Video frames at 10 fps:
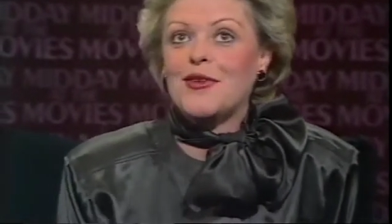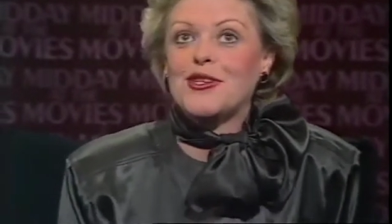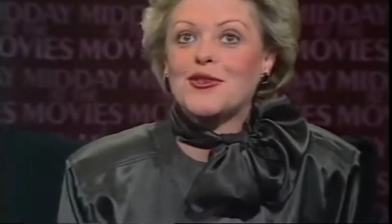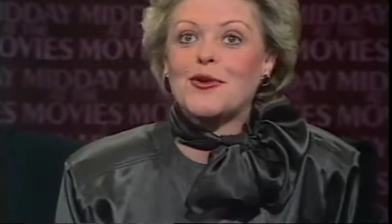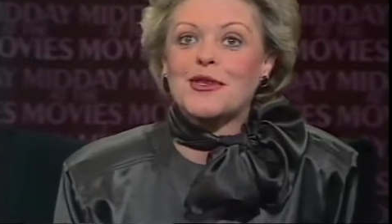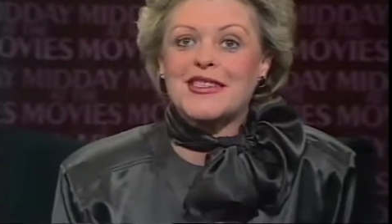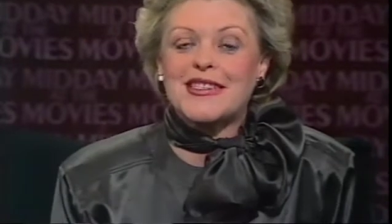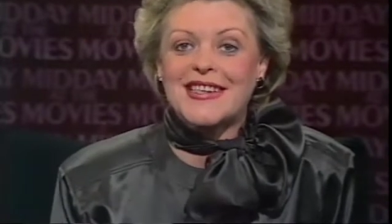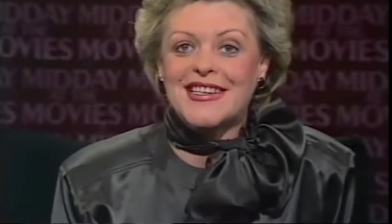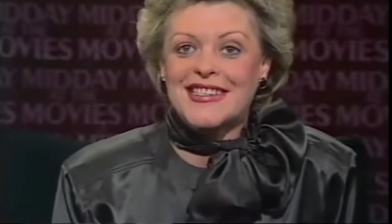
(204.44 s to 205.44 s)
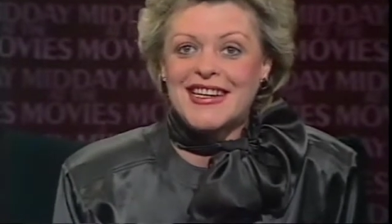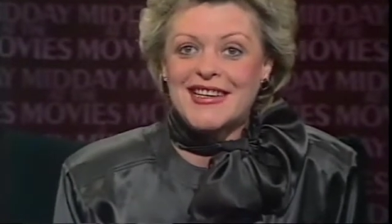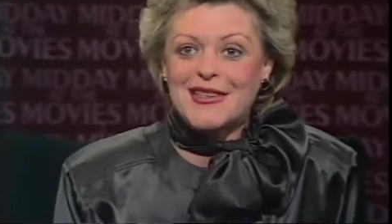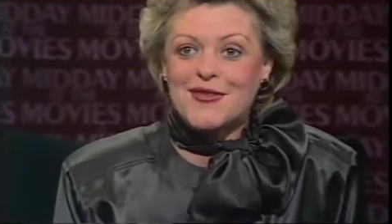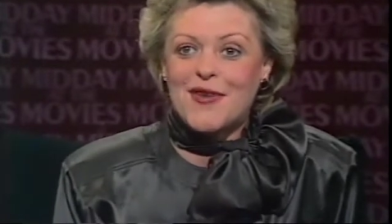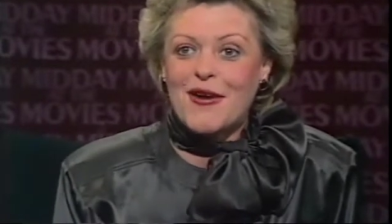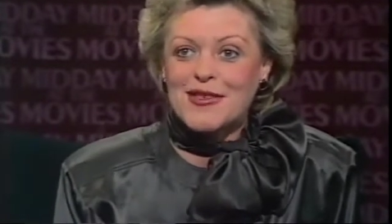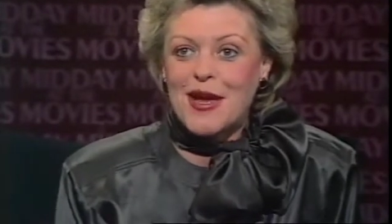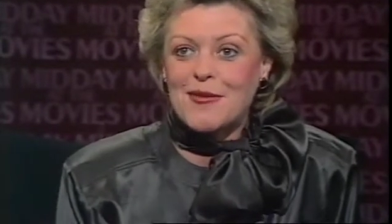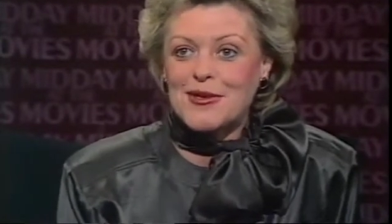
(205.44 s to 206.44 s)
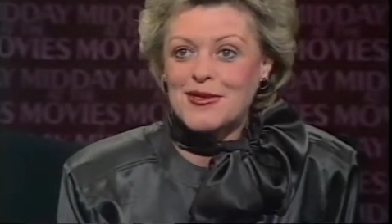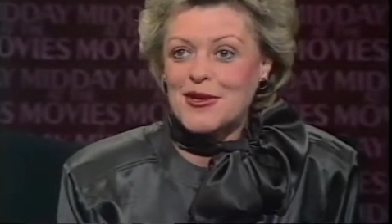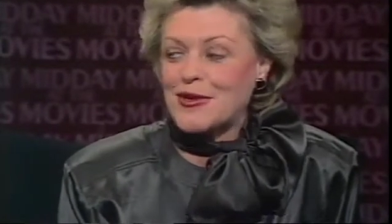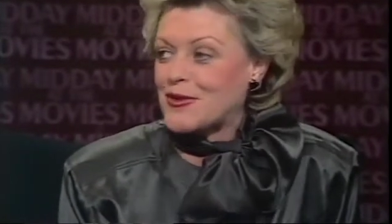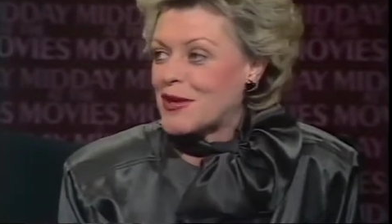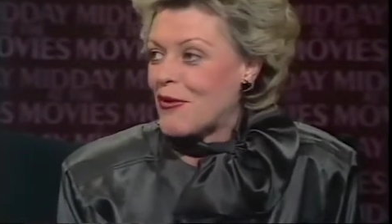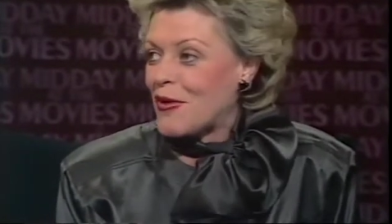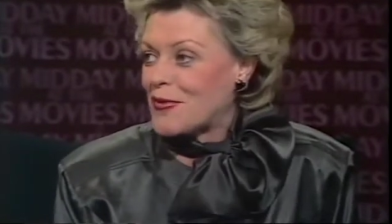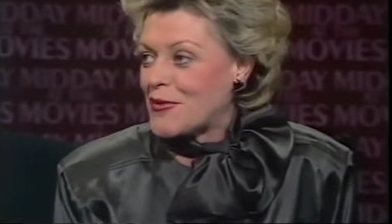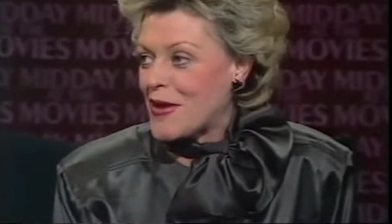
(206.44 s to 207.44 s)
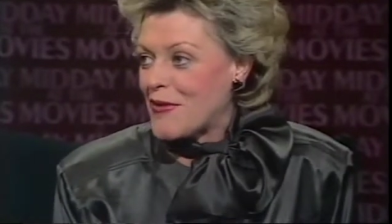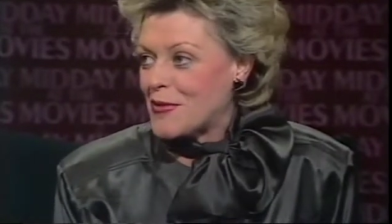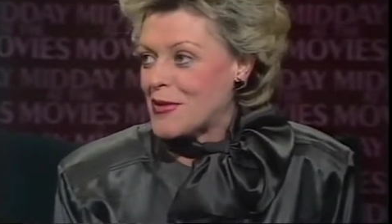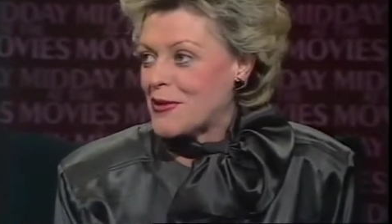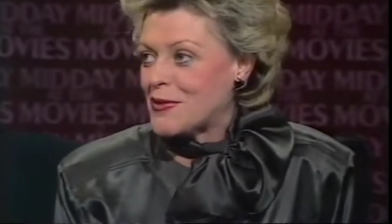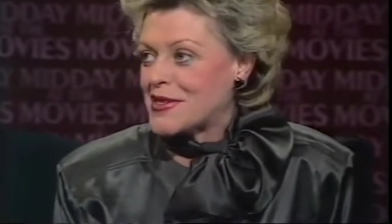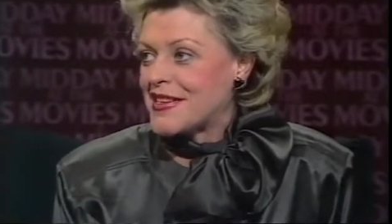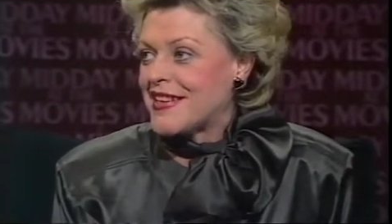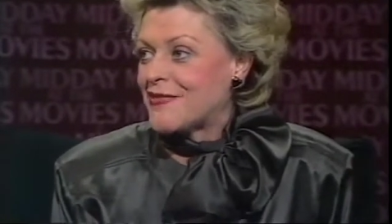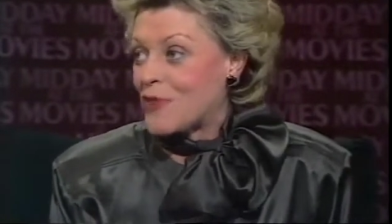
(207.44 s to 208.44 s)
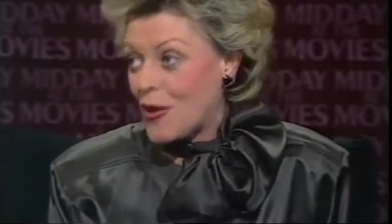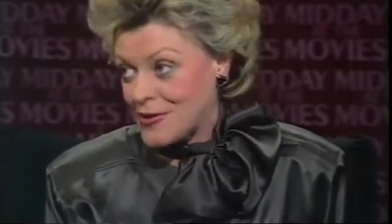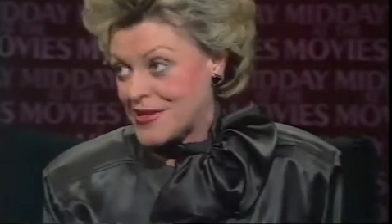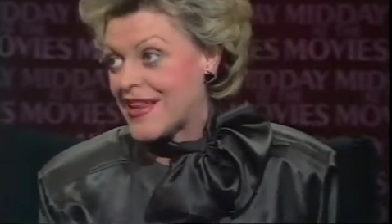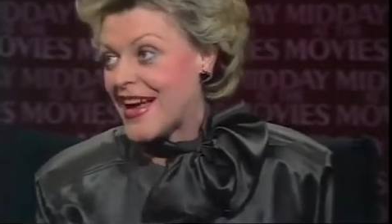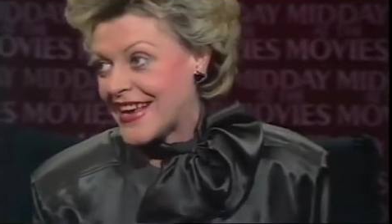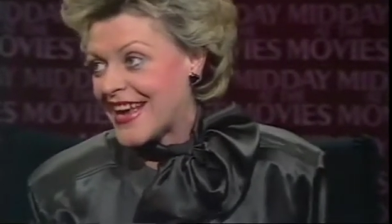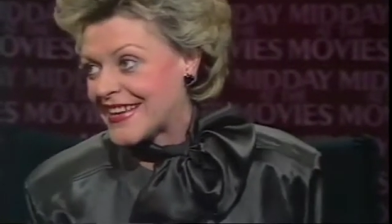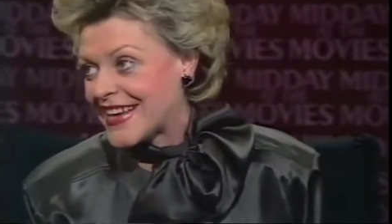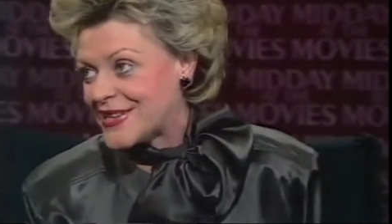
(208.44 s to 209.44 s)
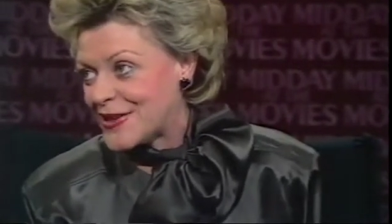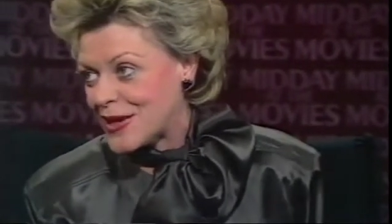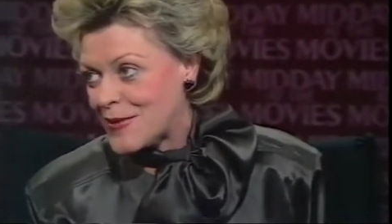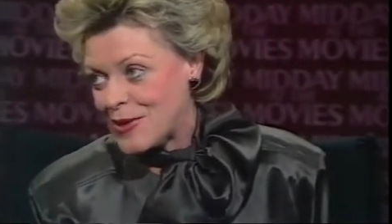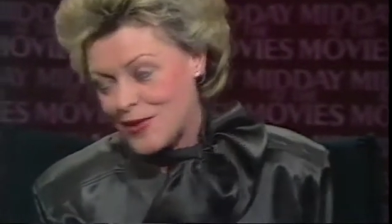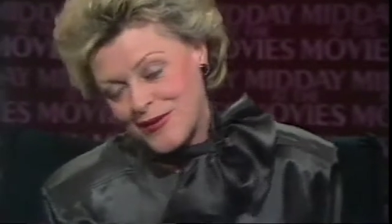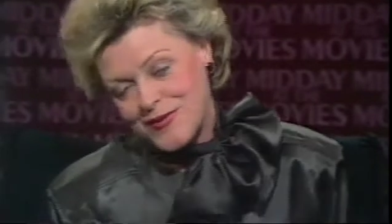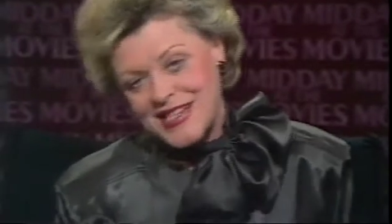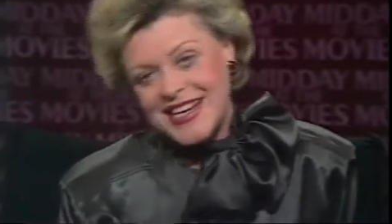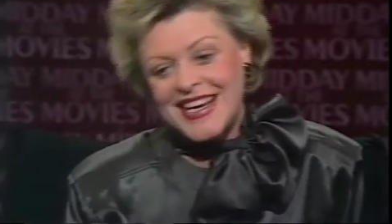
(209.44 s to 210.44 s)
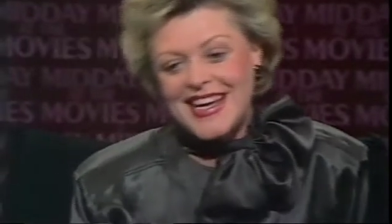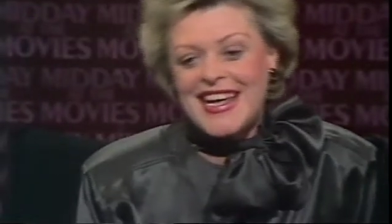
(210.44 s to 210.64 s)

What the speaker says: We finish August the 16th. As far as I'm concerned, it could go on forever, because roles like Adelaide don't come along every day.